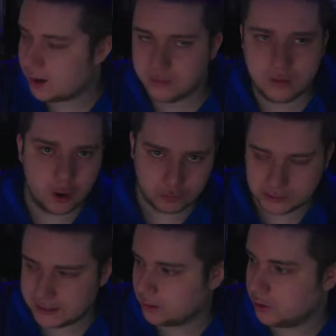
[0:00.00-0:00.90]

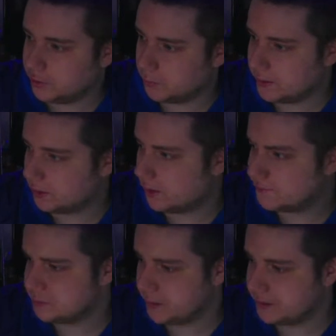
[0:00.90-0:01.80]
overlaying on the radar.
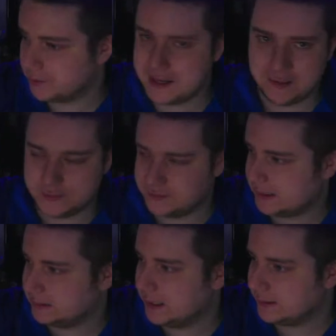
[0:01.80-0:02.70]
Obviously, radar can't
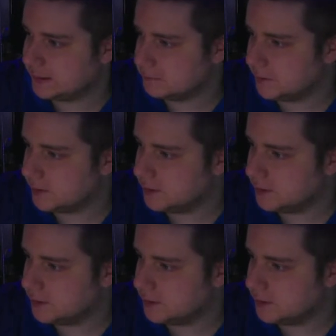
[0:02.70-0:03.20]
detect lightning, but